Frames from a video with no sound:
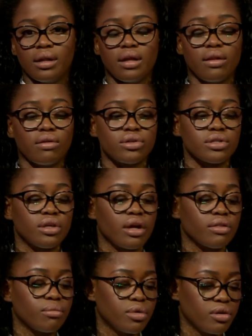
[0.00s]
Then there was
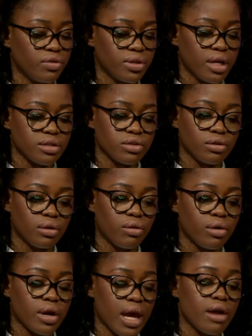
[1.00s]
another beautiful dancer,
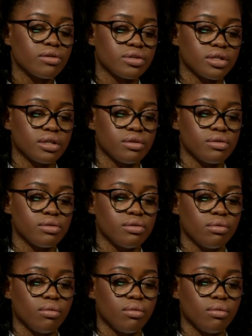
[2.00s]
Lauren Anderson, who